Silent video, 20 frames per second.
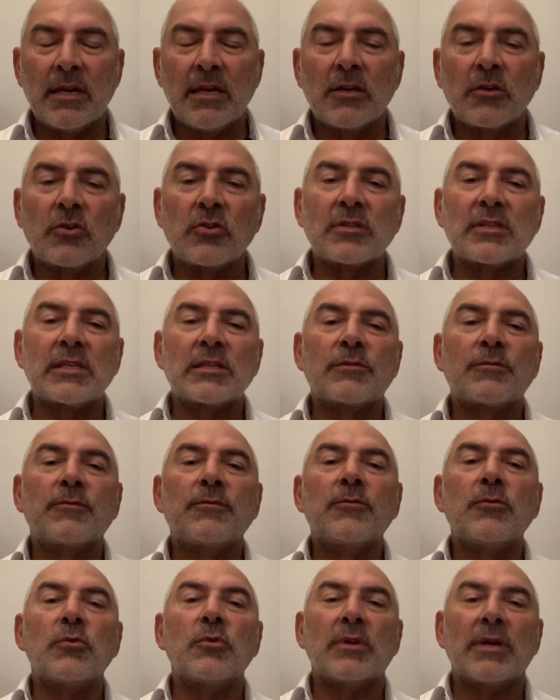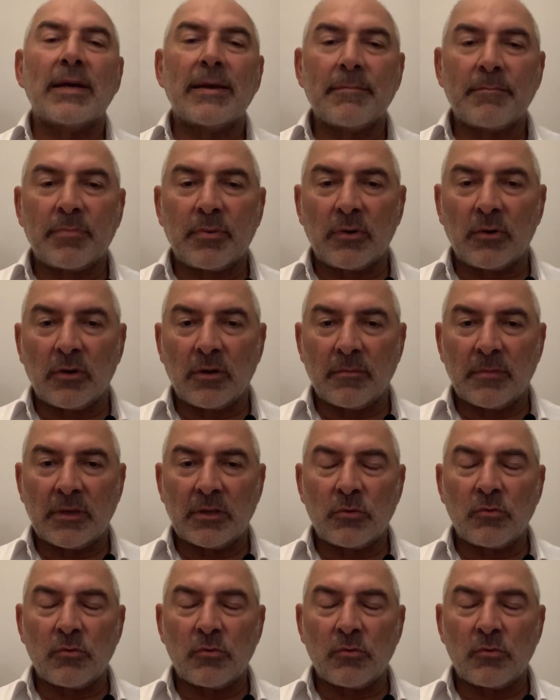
because there's full employment.